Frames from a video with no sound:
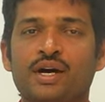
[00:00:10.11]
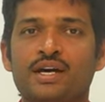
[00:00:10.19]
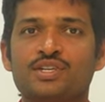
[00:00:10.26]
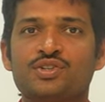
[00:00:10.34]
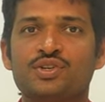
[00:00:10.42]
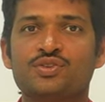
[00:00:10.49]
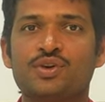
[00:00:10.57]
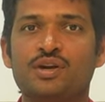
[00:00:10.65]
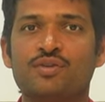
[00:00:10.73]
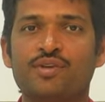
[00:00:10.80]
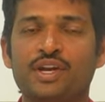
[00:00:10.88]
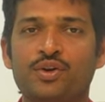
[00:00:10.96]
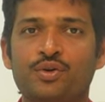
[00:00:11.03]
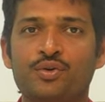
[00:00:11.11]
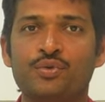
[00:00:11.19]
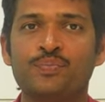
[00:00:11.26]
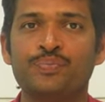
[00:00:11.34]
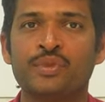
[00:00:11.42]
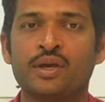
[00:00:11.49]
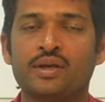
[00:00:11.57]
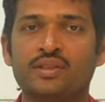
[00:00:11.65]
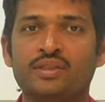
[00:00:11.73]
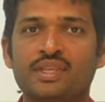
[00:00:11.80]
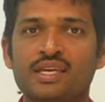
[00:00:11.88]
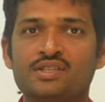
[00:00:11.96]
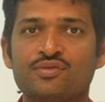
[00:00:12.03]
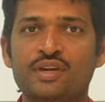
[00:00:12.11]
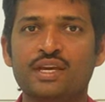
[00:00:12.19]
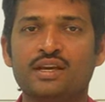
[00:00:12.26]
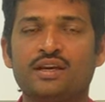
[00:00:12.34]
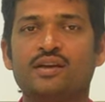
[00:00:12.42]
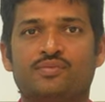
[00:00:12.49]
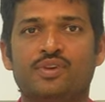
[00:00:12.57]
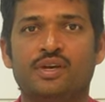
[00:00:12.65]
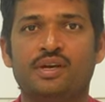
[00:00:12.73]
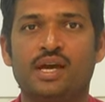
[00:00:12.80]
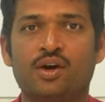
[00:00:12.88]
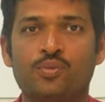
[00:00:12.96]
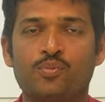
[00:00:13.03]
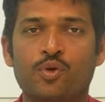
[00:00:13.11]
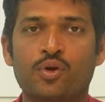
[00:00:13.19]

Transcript: As usual, we do this week, we have